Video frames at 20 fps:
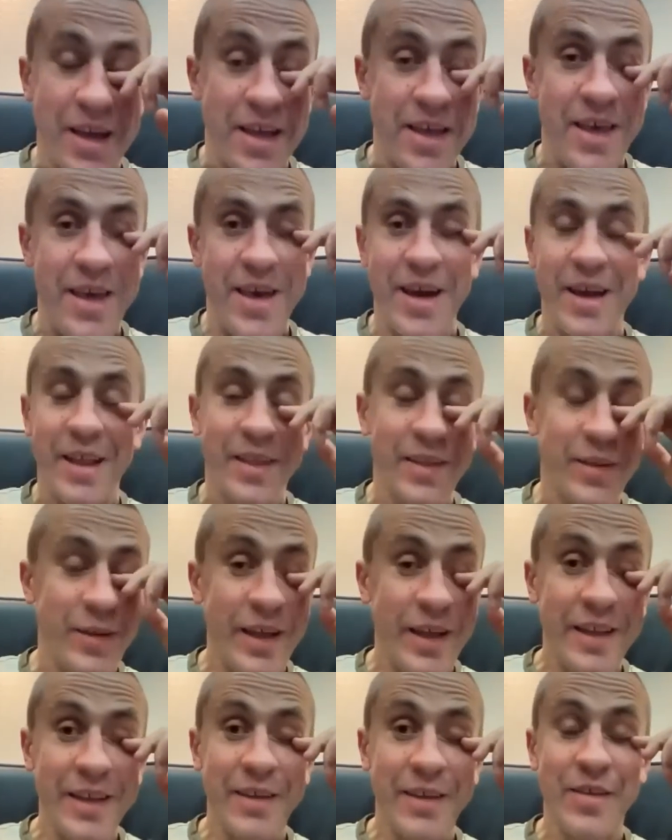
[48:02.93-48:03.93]
Yeah,
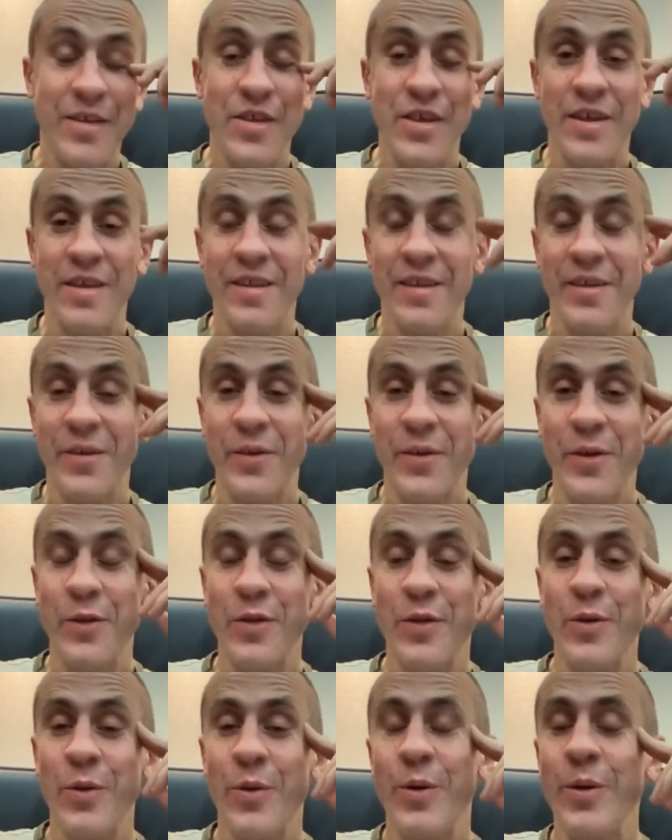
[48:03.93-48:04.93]
let us just,
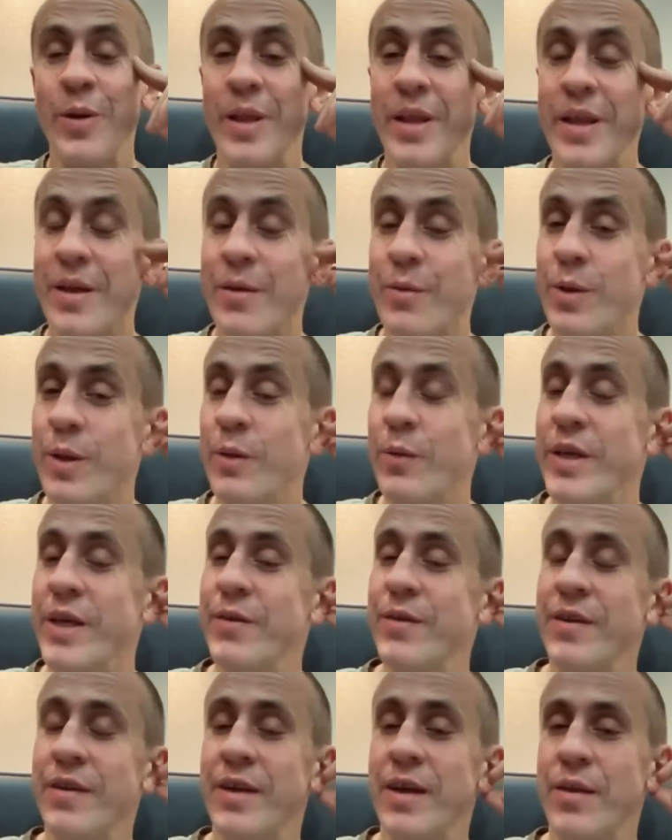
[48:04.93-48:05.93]
so we'll
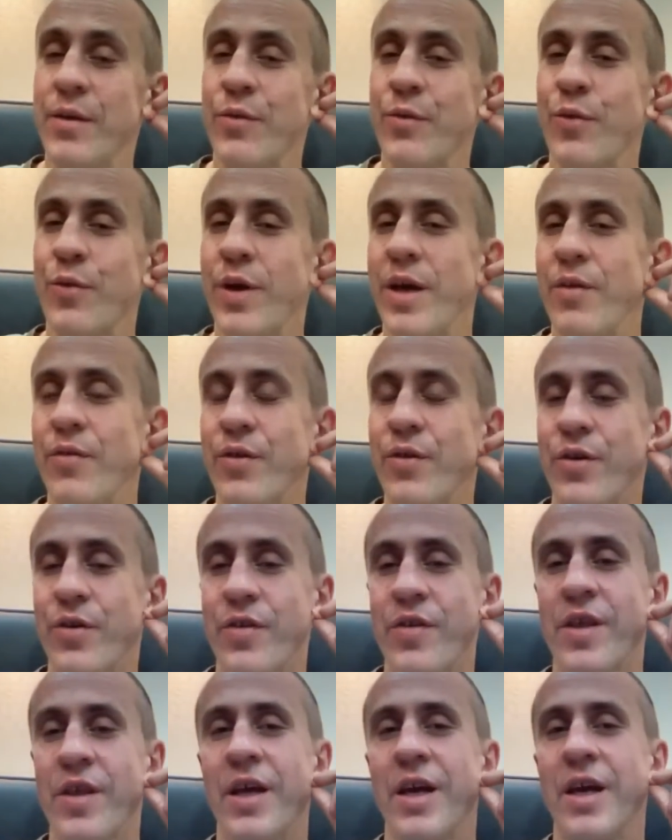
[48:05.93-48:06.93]
give it another try, of
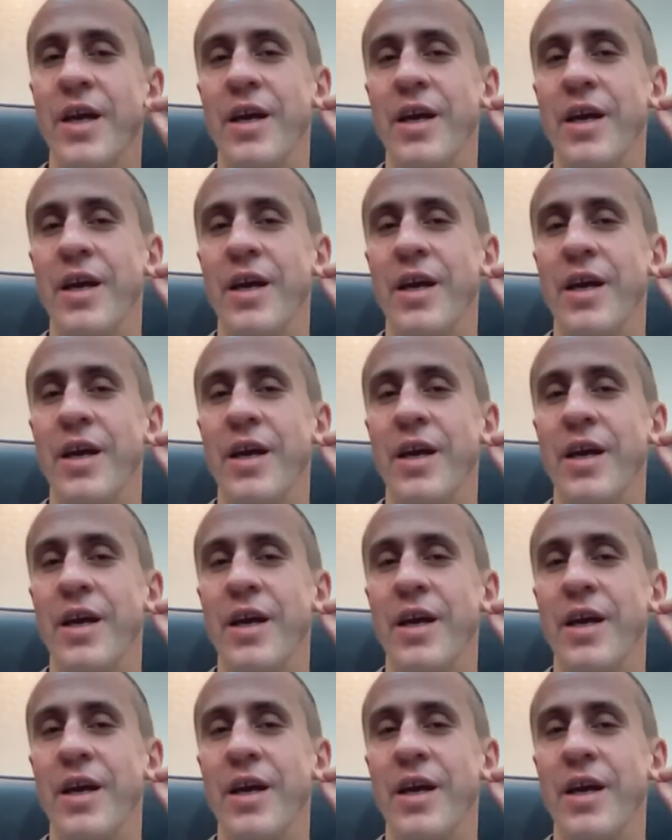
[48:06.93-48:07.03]
course.